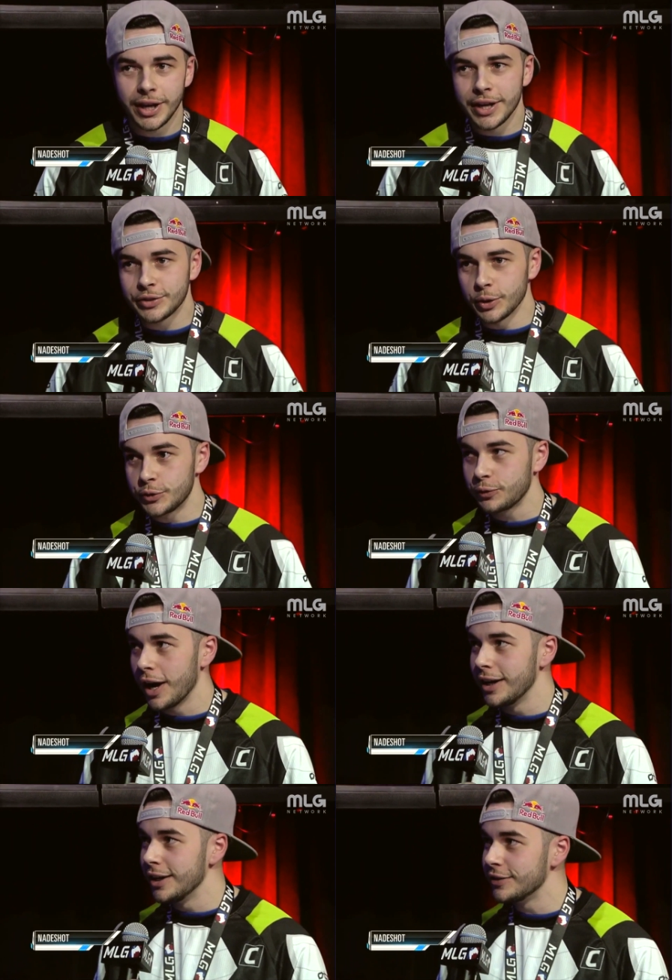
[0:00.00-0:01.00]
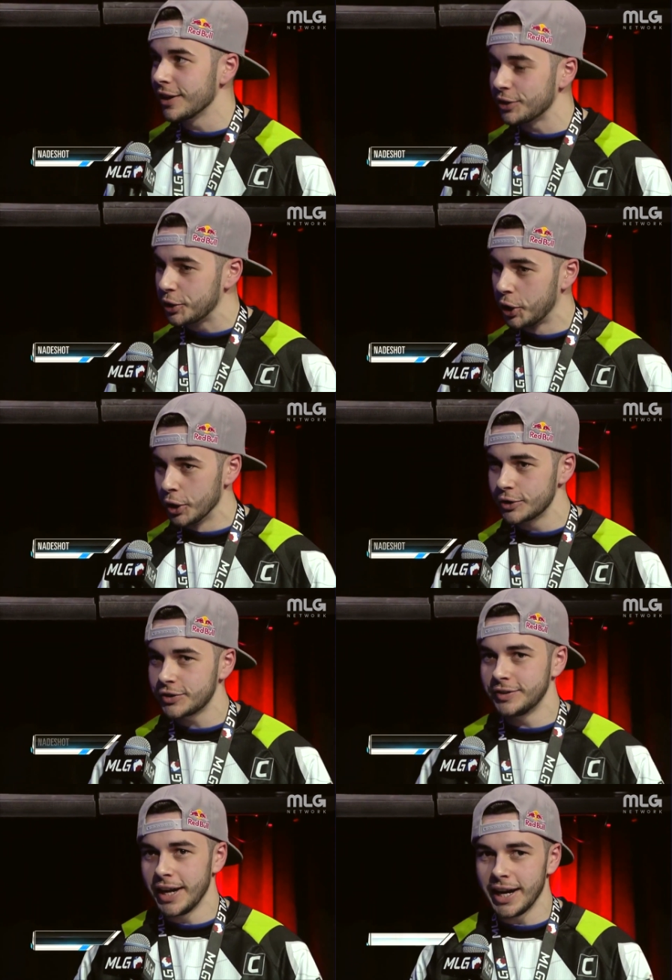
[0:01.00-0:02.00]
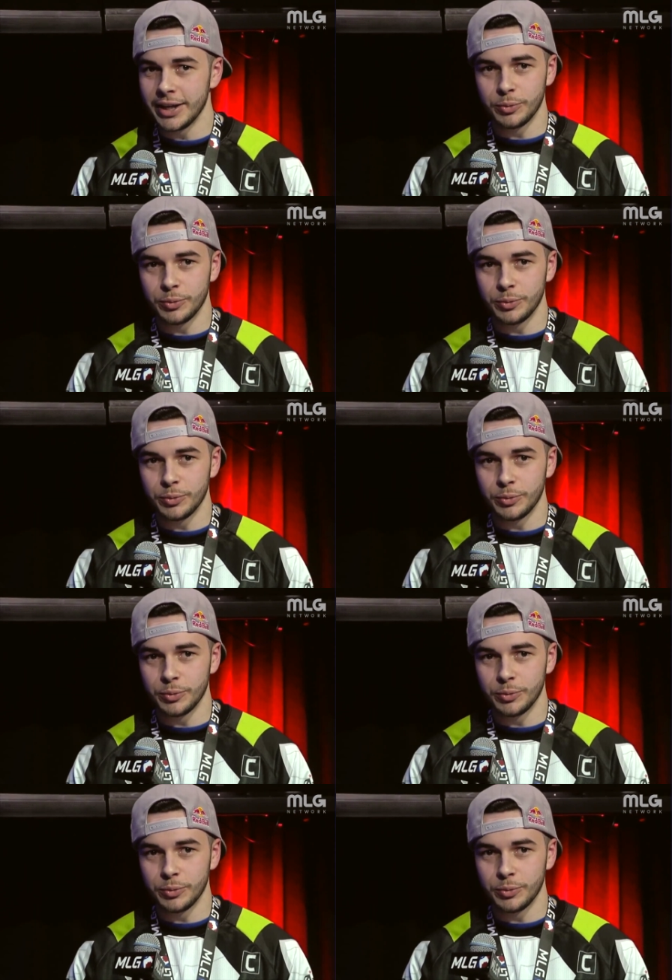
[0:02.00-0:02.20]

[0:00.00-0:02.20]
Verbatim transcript: me to delete it. And he was just really an